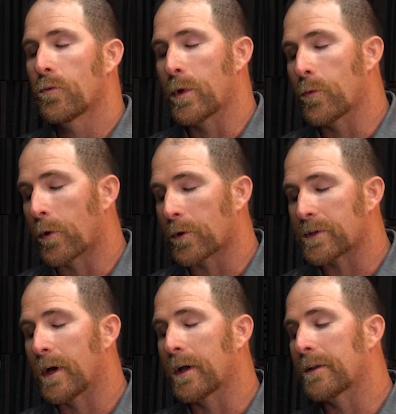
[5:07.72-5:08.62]
we worked
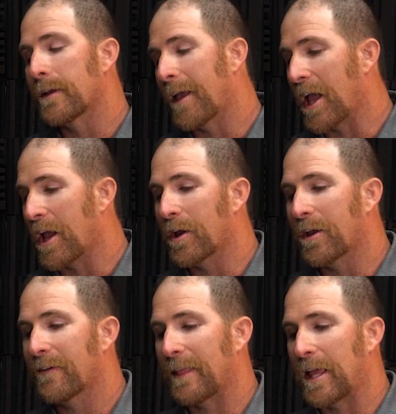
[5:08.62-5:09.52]
on
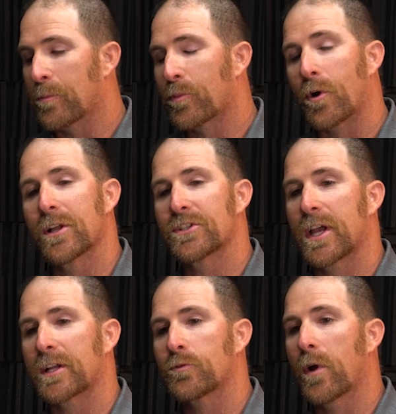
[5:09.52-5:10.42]
a
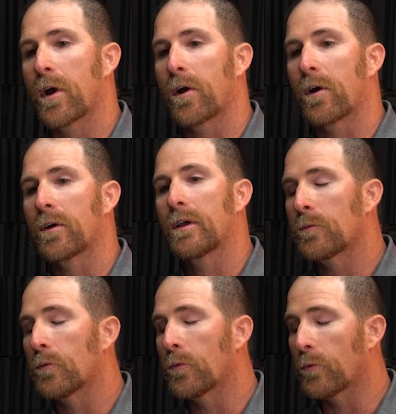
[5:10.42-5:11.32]
project where
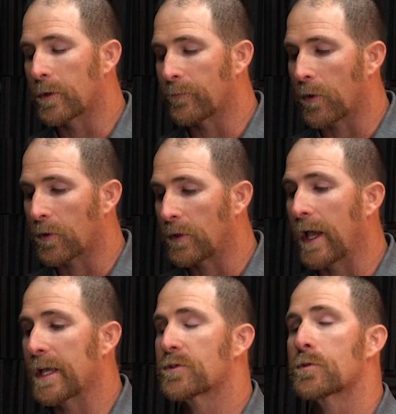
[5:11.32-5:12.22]
one of our
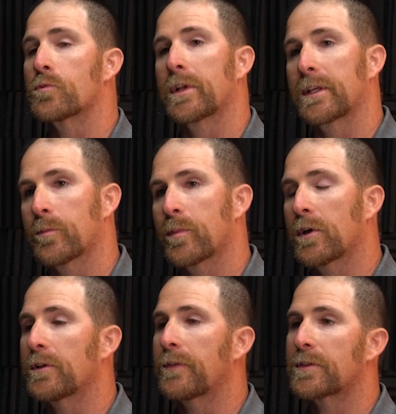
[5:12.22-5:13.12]
clients was wanting to
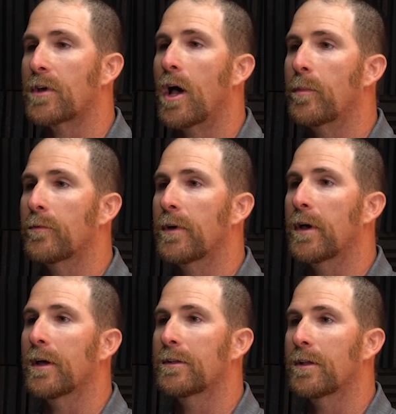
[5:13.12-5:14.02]
build at the top of
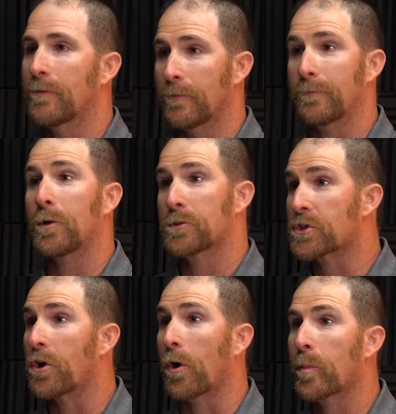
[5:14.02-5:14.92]
a fault
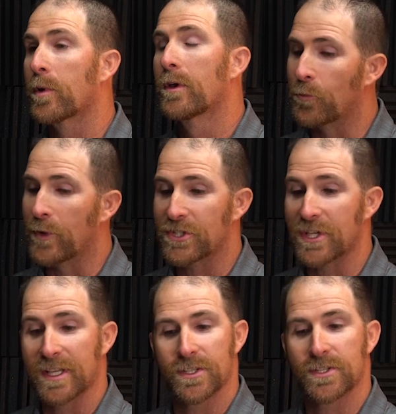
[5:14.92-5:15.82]
scarp, which
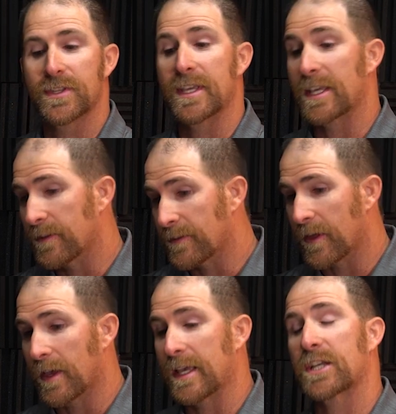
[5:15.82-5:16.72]
is the
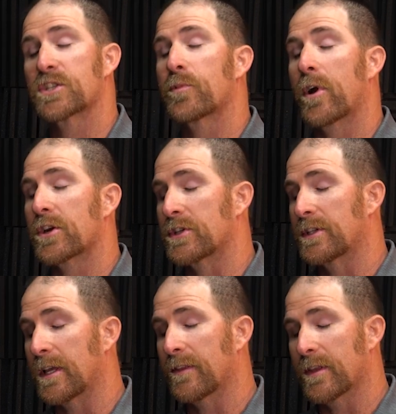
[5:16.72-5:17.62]
expression
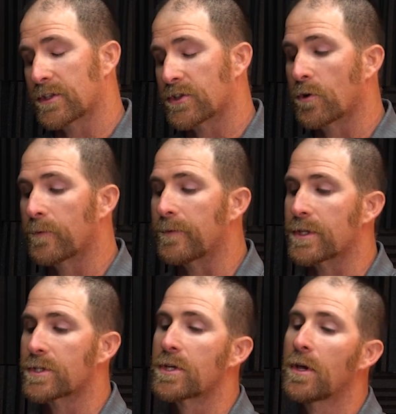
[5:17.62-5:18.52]
in the
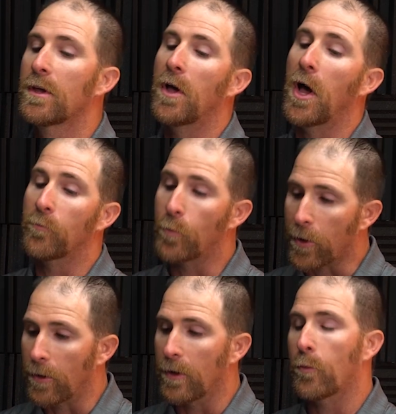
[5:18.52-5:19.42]
surface of
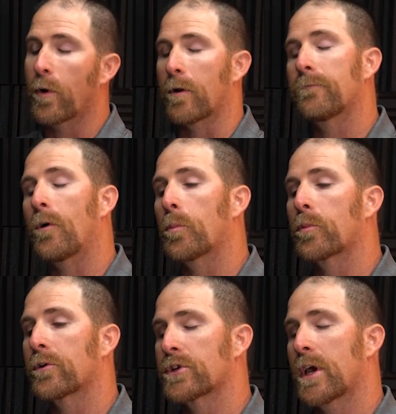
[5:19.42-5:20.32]
where a fault
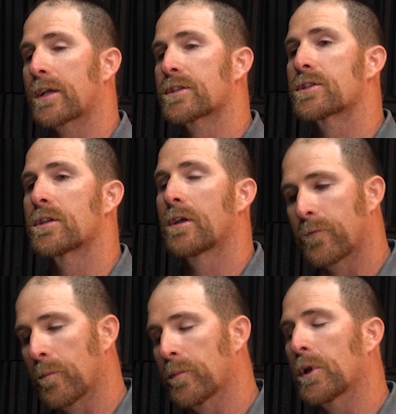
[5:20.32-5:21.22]
projects
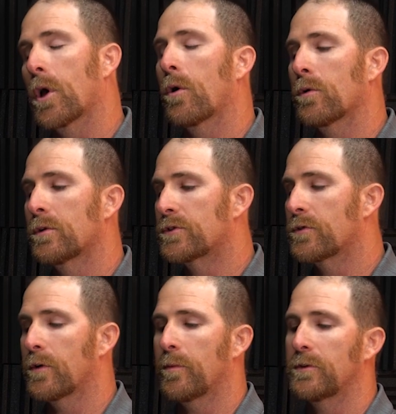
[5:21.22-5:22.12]
from below
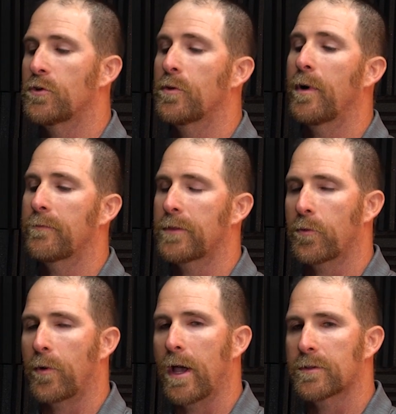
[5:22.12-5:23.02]
to above the
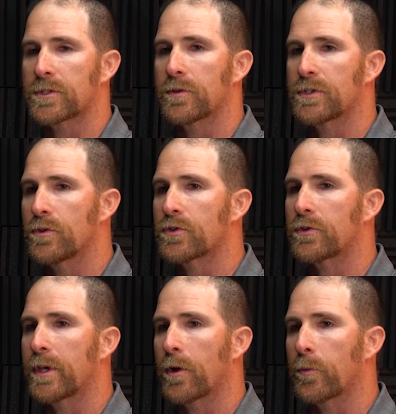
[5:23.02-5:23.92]
ground. So it's
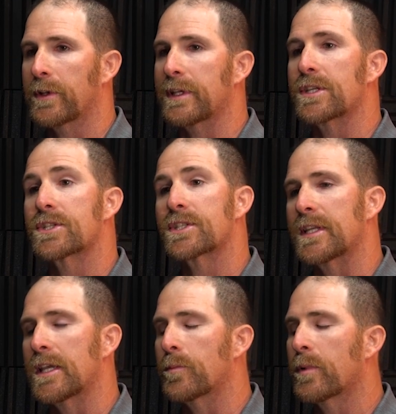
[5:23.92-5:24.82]
usually a really
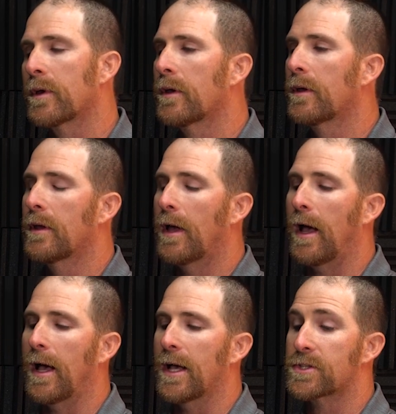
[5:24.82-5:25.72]
steep
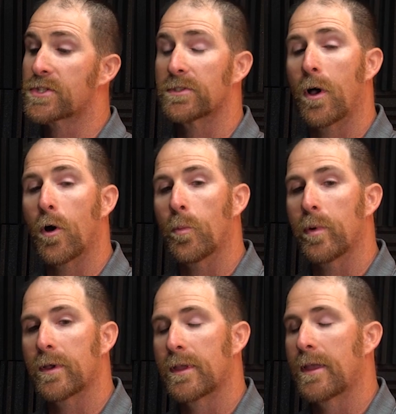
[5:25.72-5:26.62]
slope,
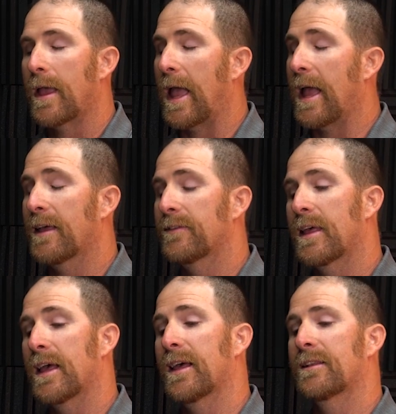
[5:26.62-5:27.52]
and
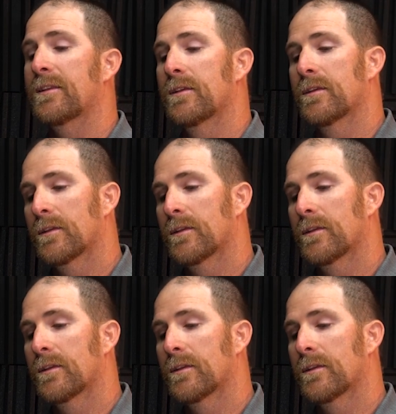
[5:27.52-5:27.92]
then